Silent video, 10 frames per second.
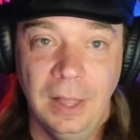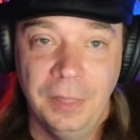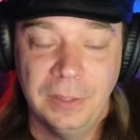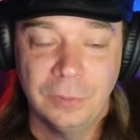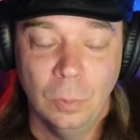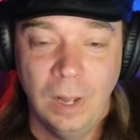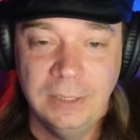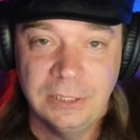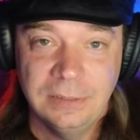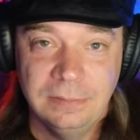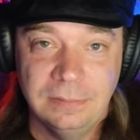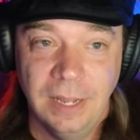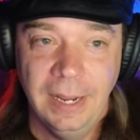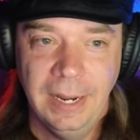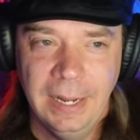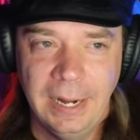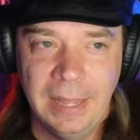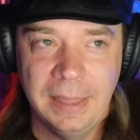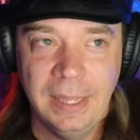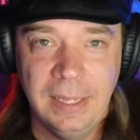Thanks for watching. And I
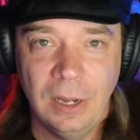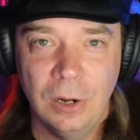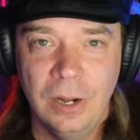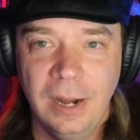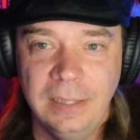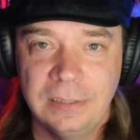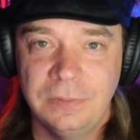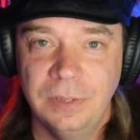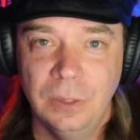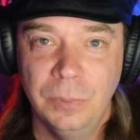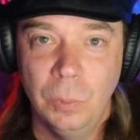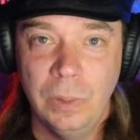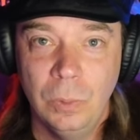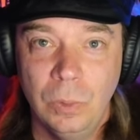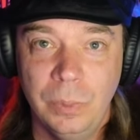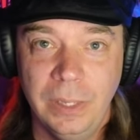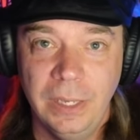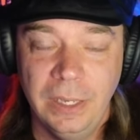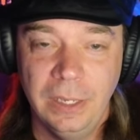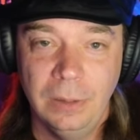think our next film that we will
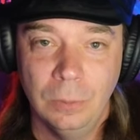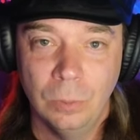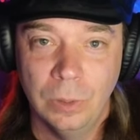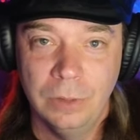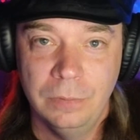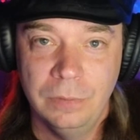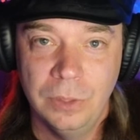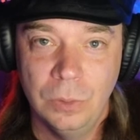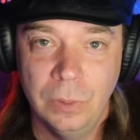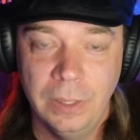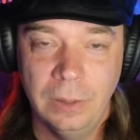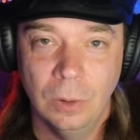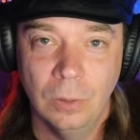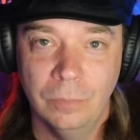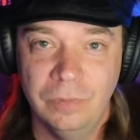be reviewing or